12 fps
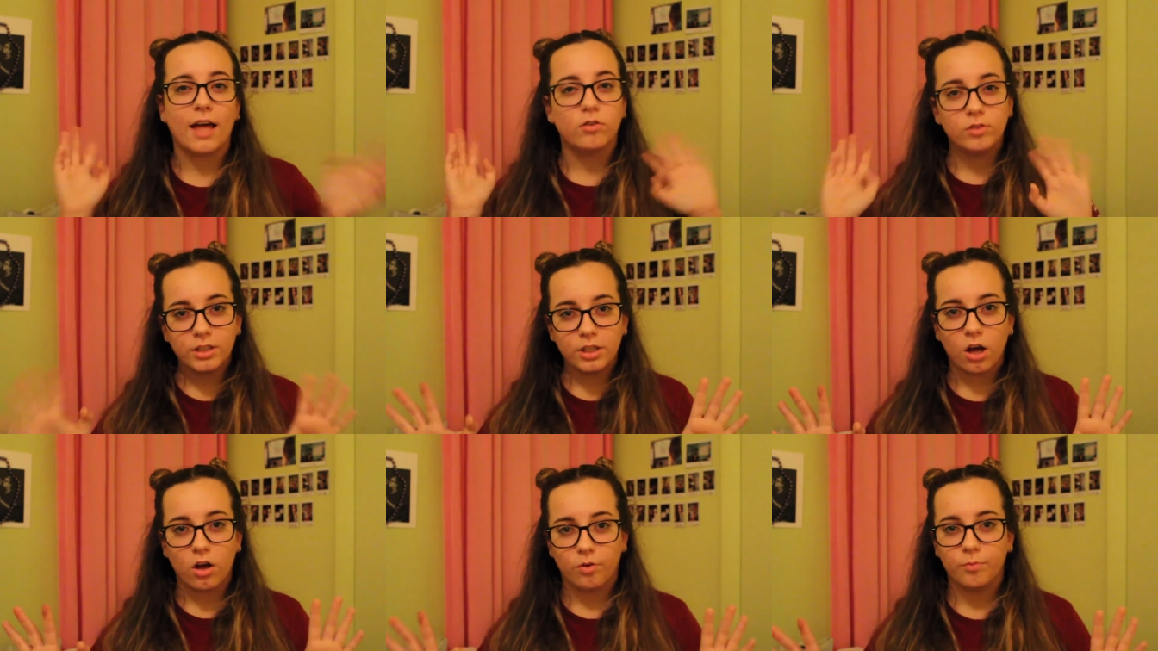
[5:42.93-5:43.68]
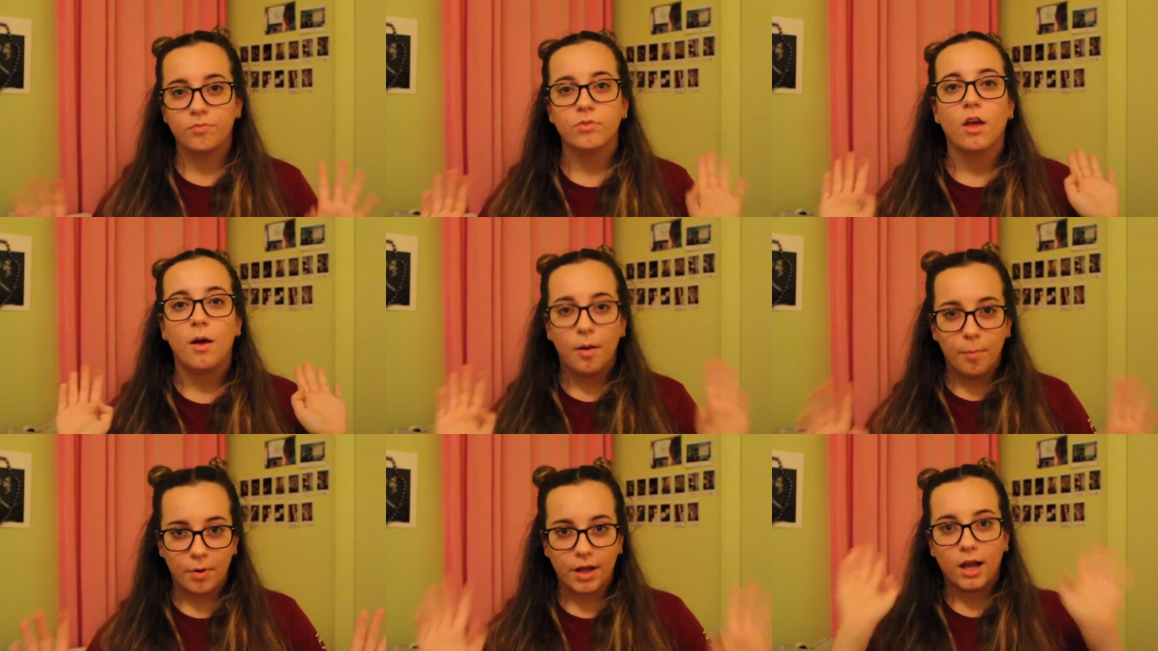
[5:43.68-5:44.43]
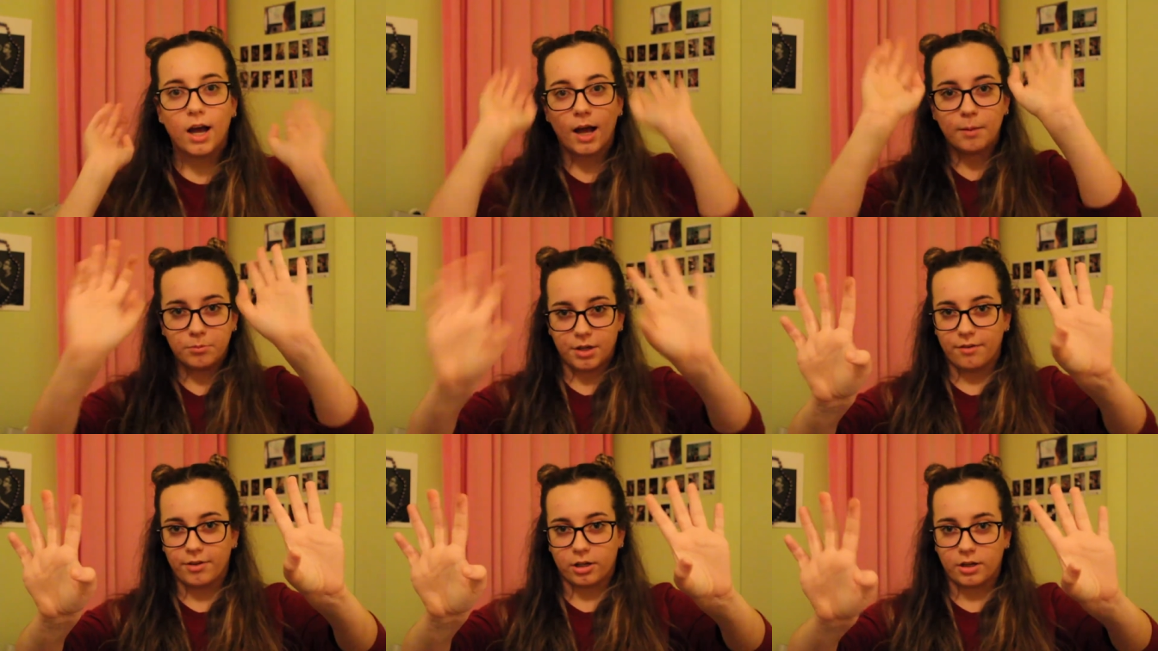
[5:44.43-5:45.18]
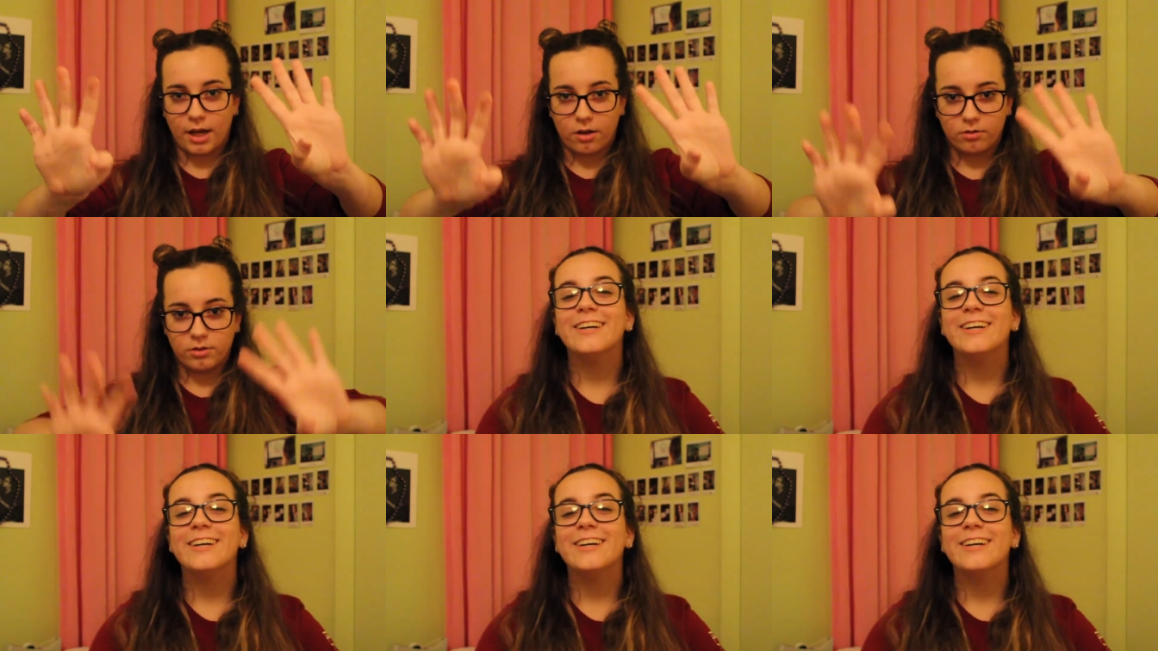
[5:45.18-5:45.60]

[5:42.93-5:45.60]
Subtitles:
I don't really know, but I'm gonna figure it out.